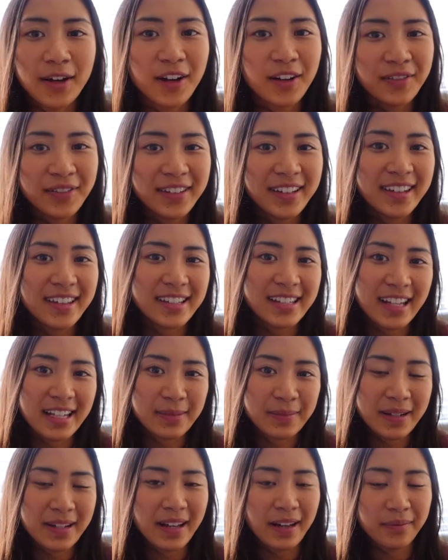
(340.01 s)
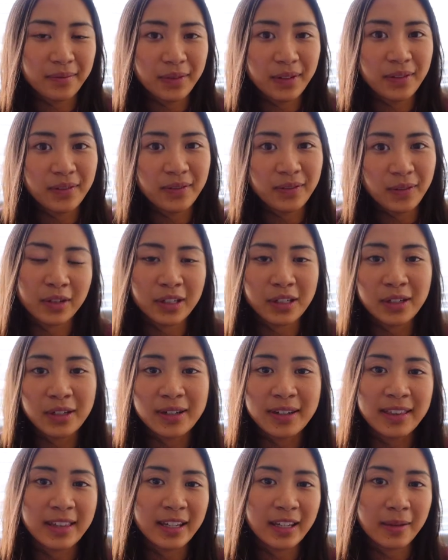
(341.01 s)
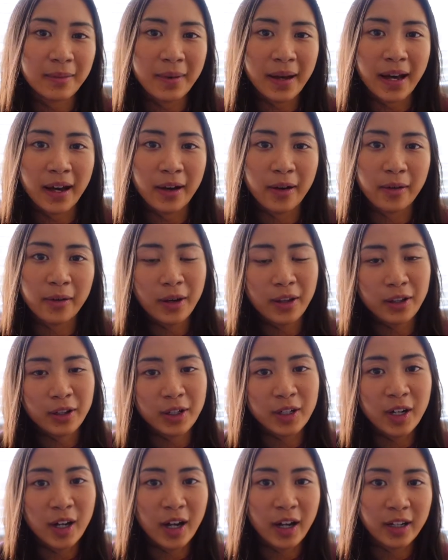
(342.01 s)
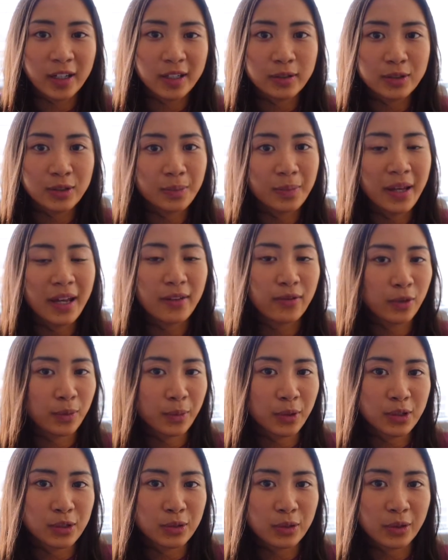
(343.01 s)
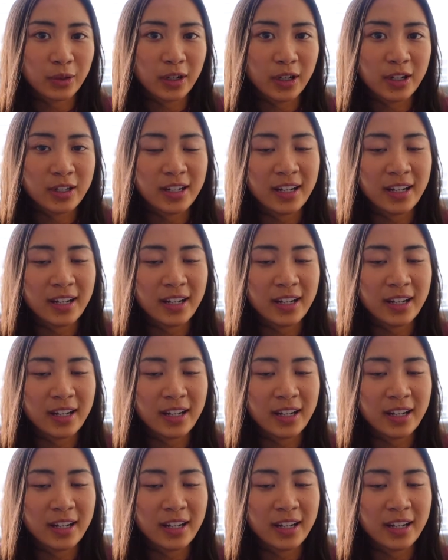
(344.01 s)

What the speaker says: Hopefully this has been helpful for you to think about whether or not you should pay for more storage